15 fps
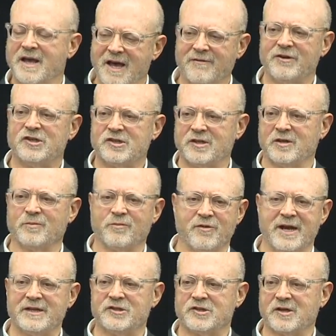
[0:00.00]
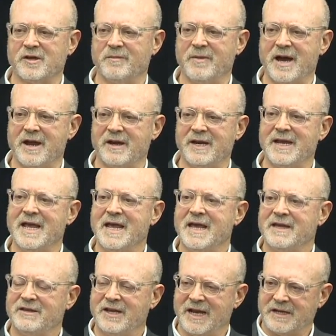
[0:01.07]
Every single brand is a commodity.
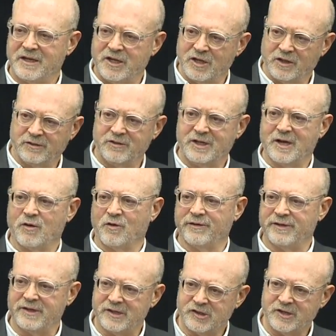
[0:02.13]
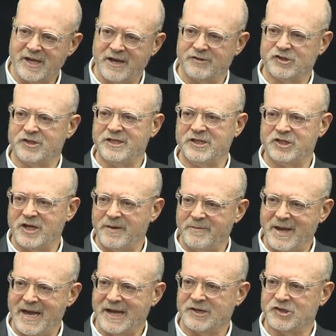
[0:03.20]
You got Gilt, you got all the discounts, TJ
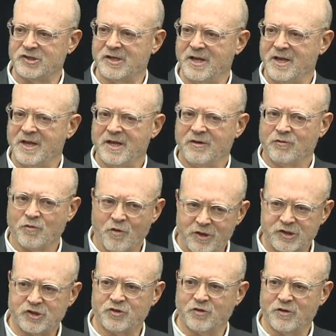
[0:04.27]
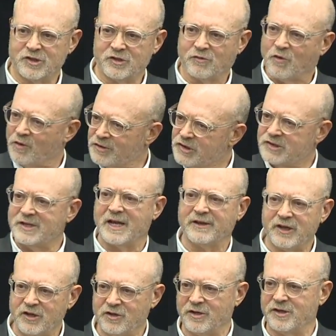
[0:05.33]
Maxx, Ross stores, they're all
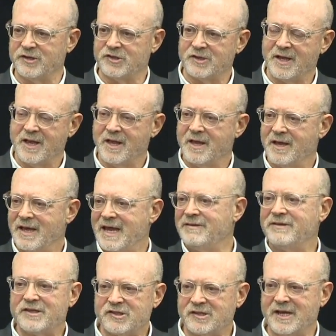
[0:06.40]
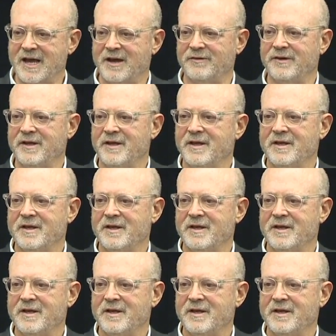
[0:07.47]
selling goods at discount.